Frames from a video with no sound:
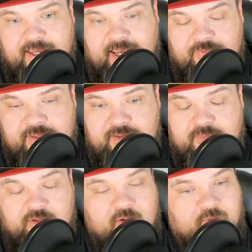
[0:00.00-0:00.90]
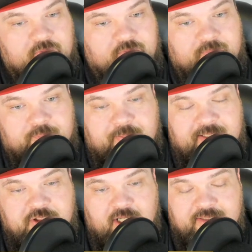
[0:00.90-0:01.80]
And then,
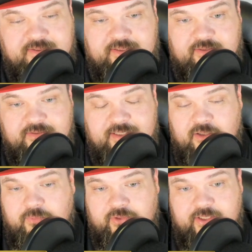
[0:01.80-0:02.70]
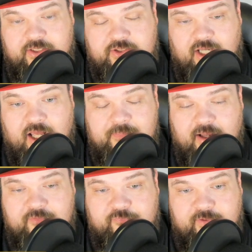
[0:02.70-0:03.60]
Ben Johnson did a really good job
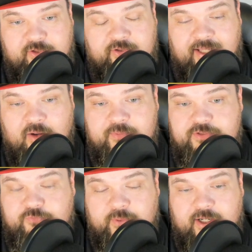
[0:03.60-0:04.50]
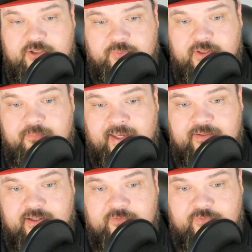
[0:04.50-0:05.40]
of figuring out when the 49ers were in
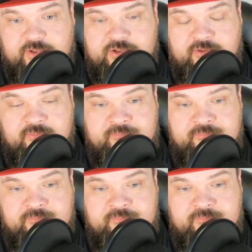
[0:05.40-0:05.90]
man coverage.